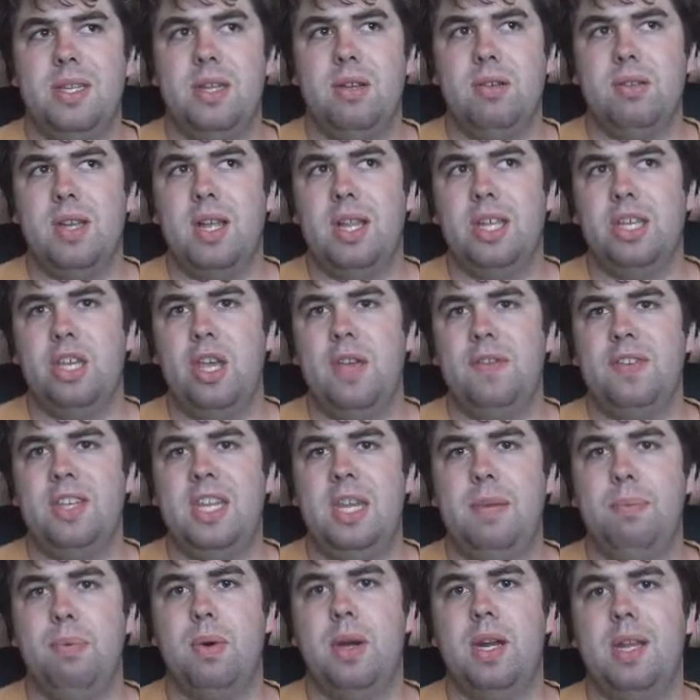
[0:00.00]
It's not like you have to
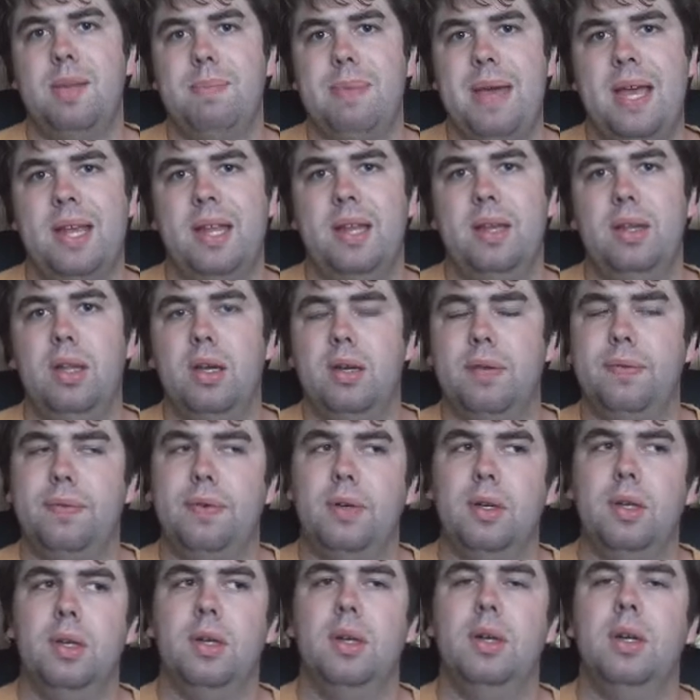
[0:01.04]
keep running back and look
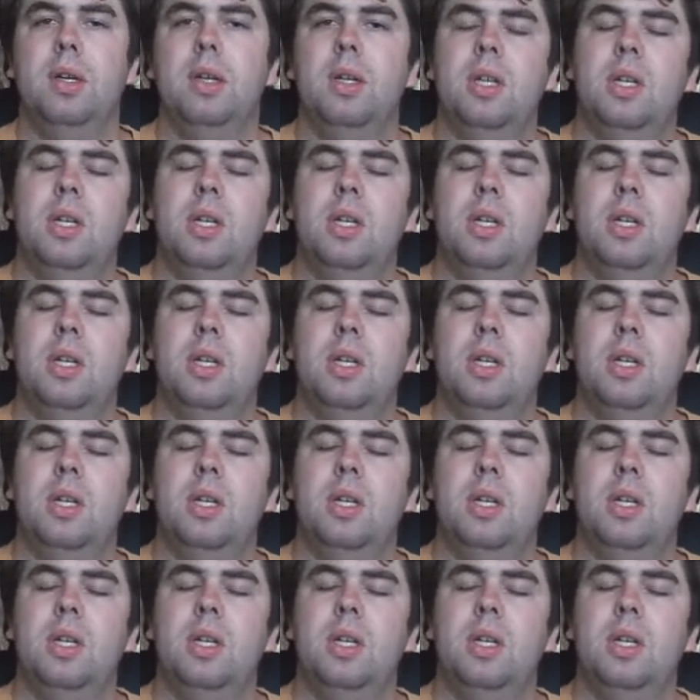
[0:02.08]
for